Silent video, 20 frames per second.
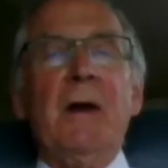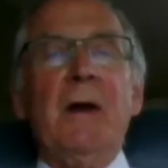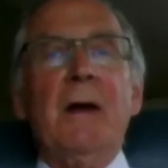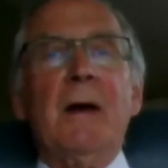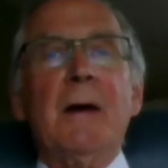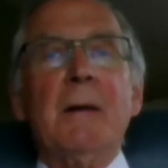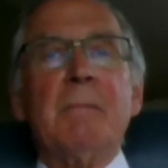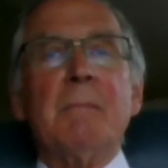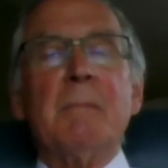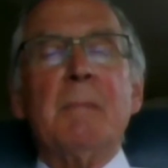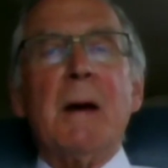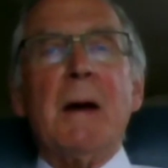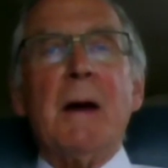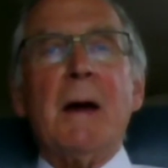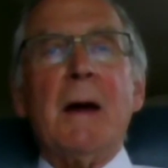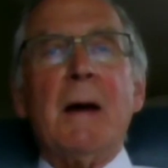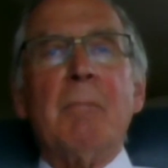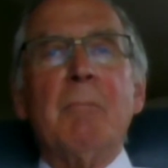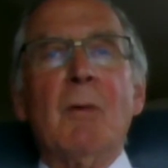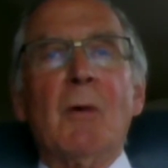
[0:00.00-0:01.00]
I'm
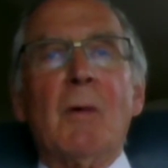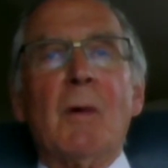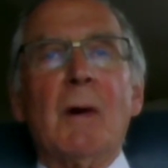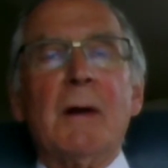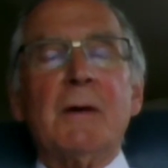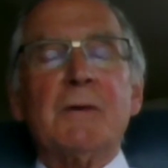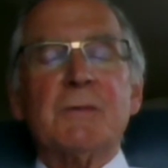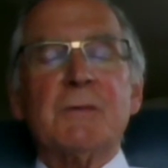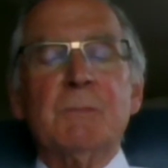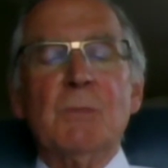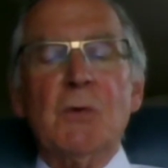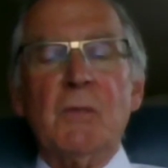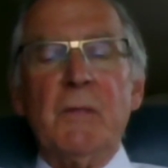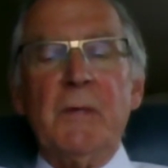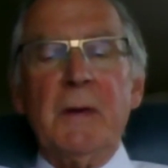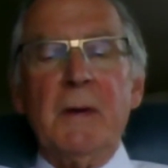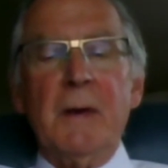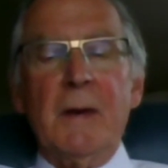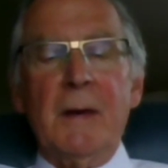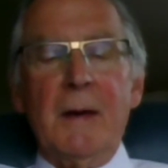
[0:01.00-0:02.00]
more or less
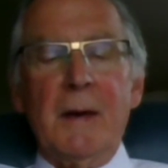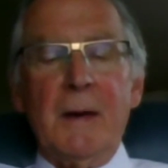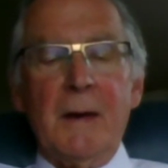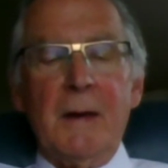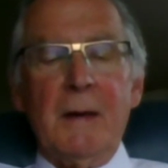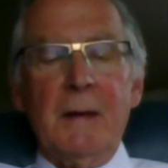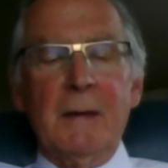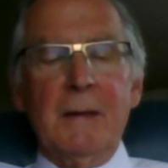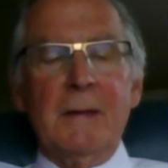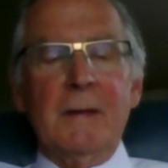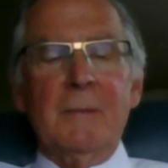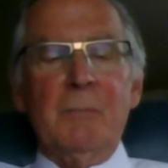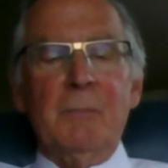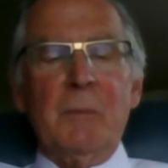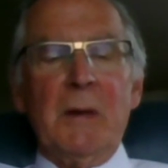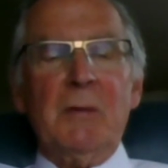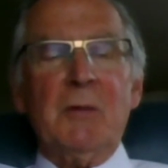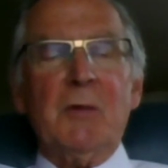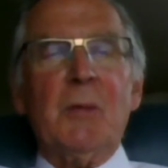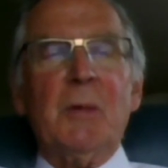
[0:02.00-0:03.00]
moving
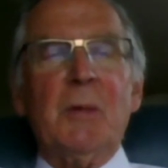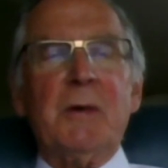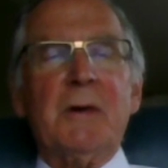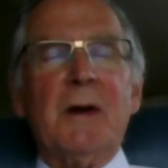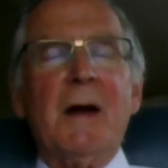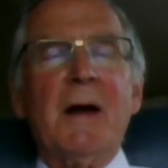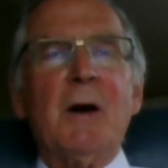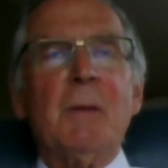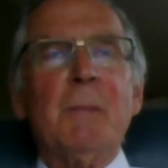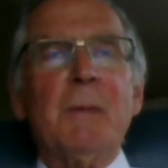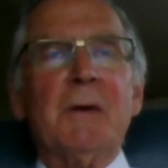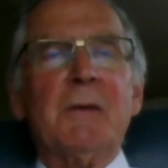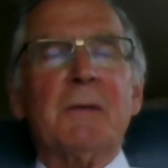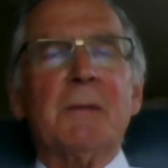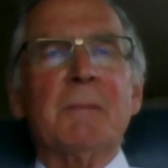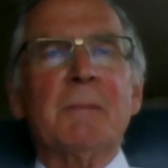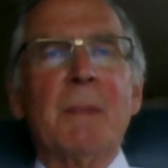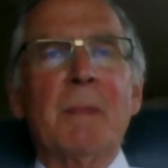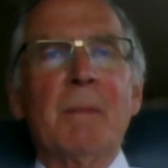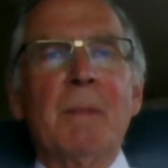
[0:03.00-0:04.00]
into
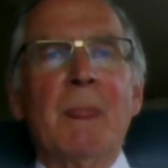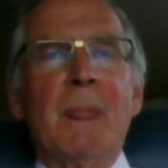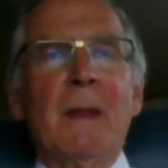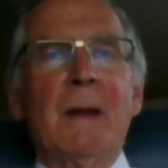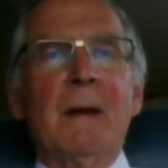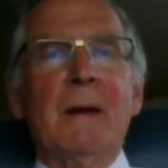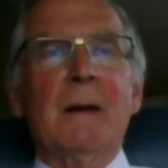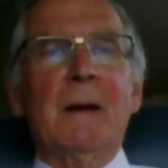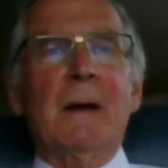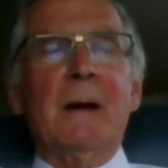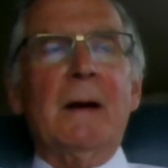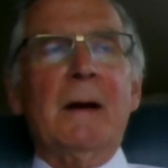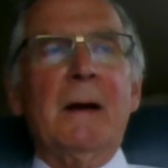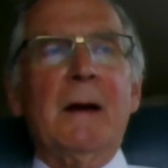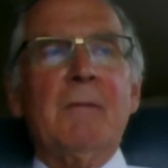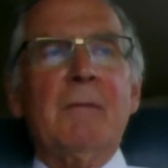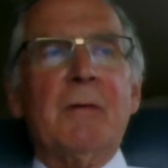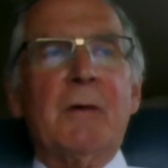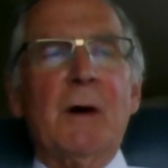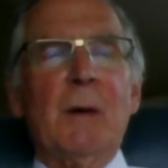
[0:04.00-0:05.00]
retirement. I
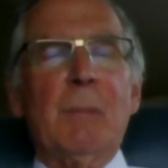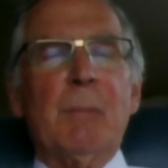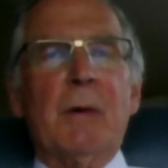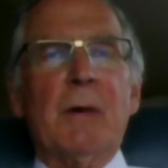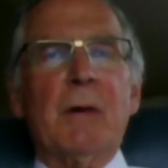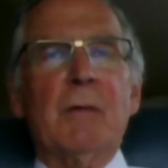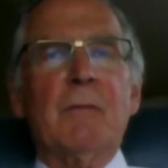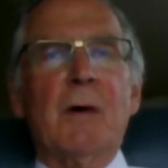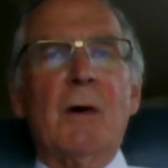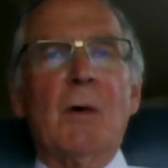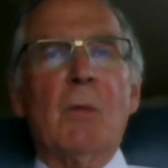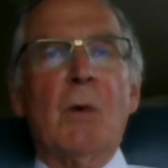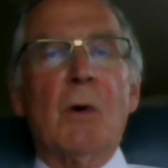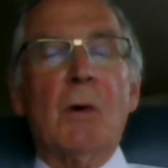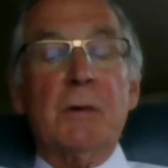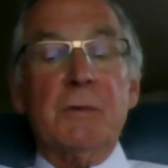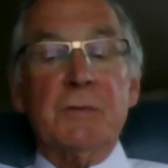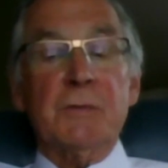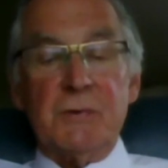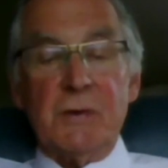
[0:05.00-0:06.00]
have a couple of
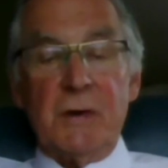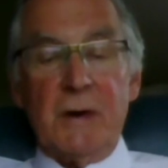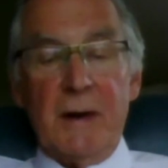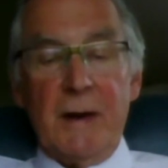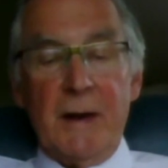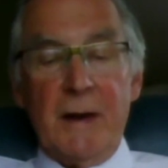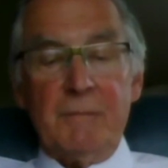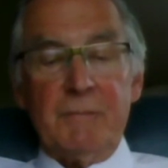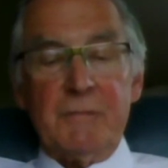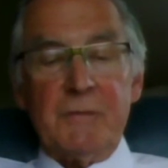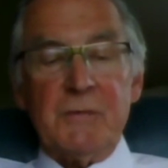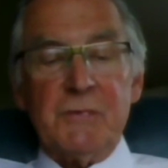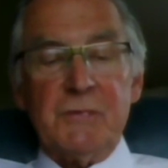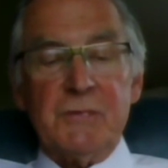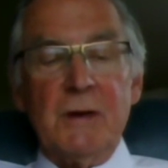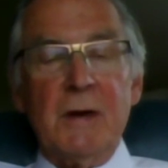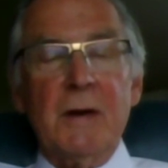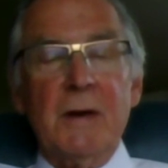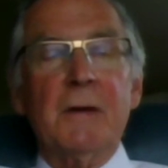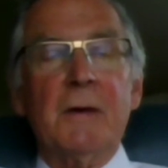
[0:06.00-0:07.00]
awards that I have to
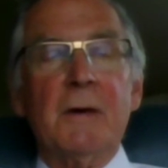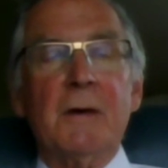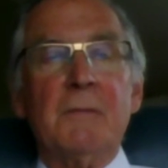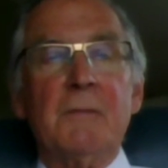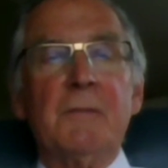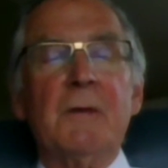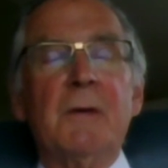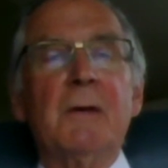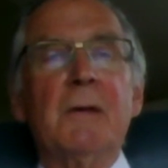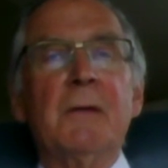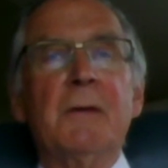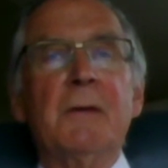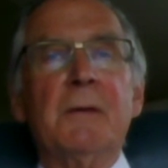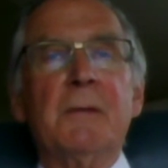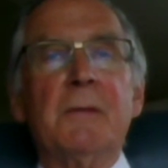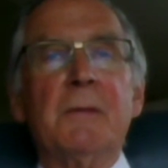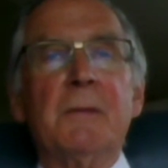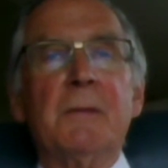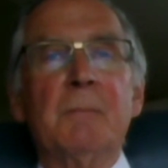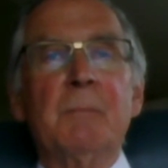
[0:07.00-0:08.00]
sign off on
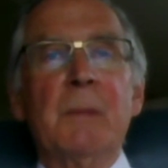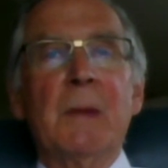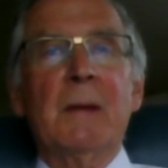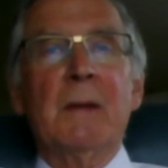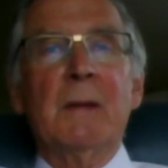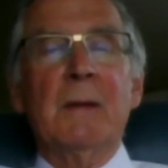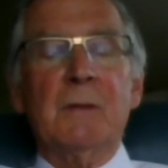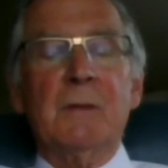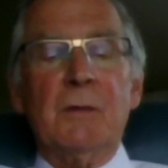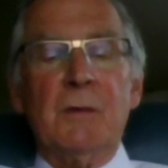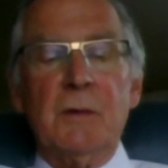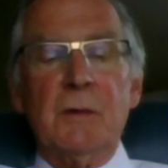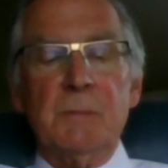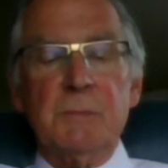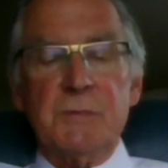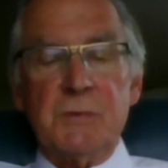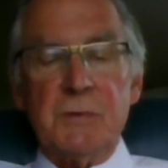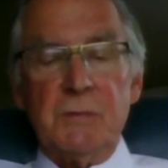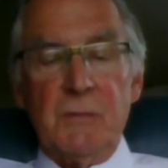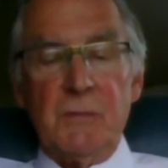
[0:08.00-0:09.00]
in
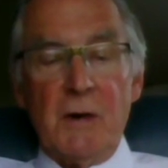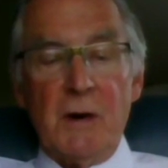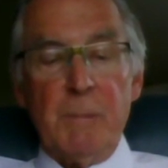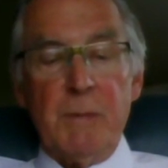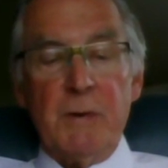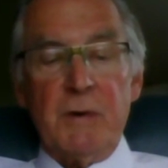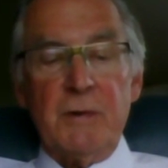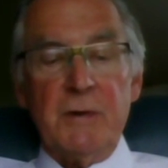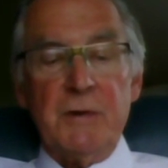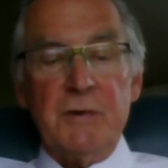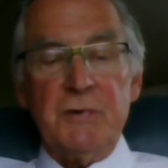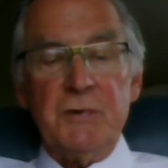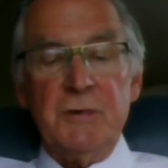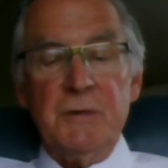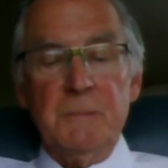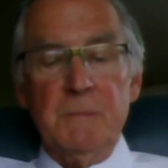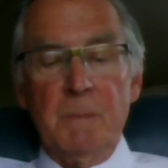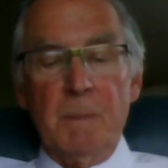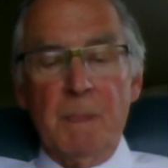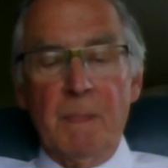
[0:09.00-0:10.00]
terms of
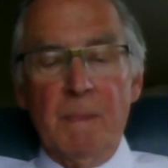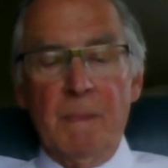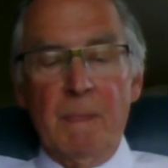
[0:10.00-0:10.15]
arbitration.